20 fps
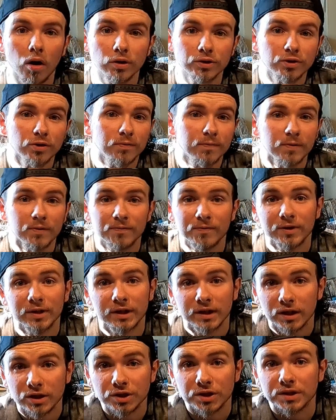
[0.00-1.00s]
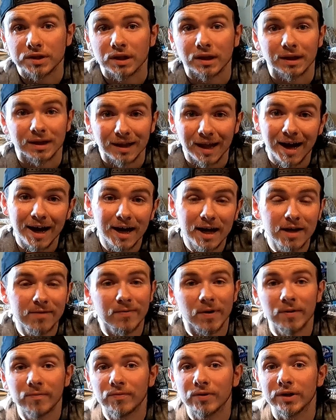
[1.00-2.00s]
Also, feel free to catch us live
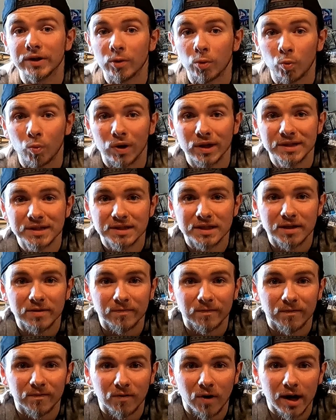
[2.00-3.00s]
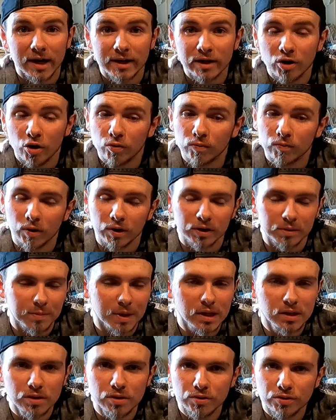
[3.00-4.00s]
every Wednesday and Friday over on the
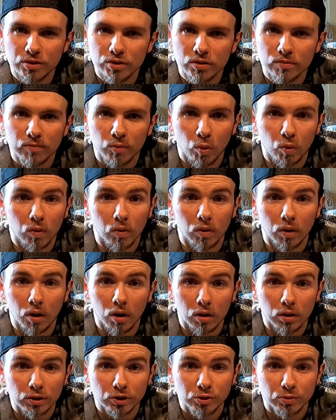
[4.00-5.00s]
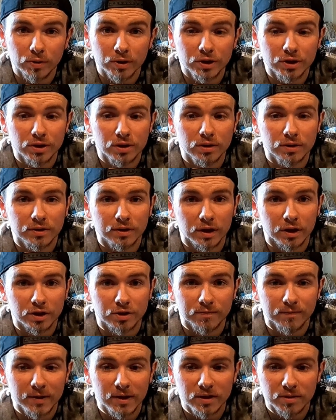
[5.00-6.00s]
main YouTube or our
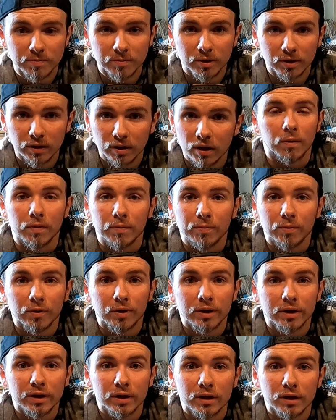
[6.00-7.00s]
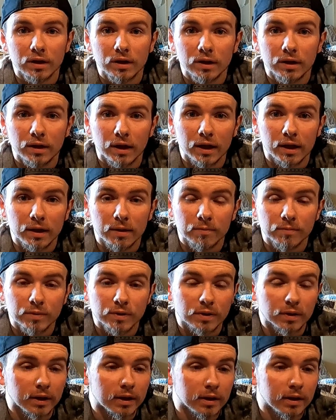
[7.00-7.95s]
Twitch/Facebook, where we play games